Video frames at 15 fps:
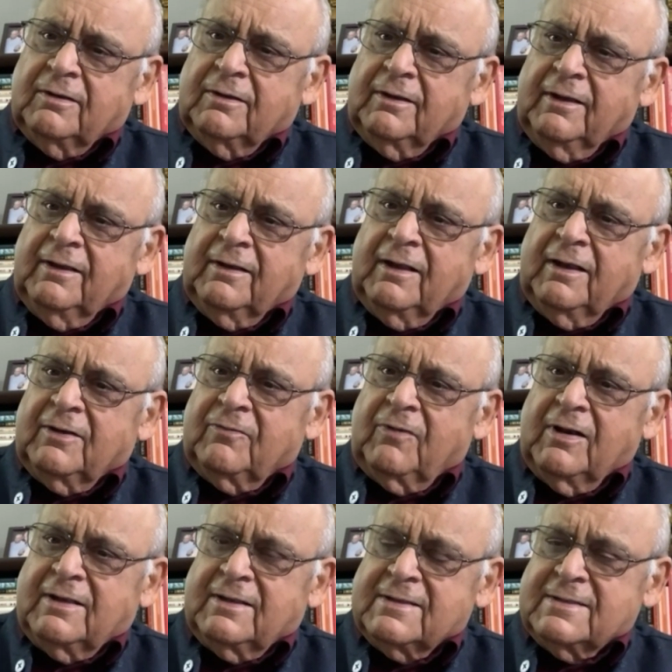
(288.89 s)
an
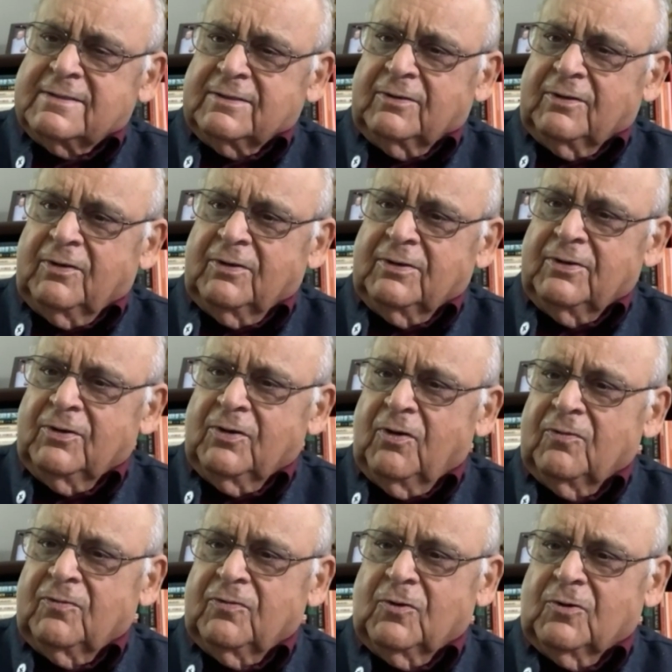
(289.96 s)
advantage on your
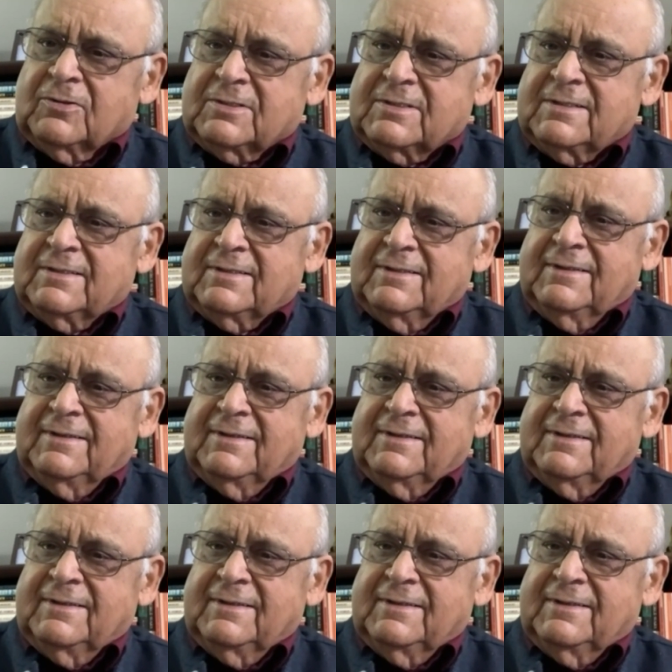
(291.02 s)
golf course.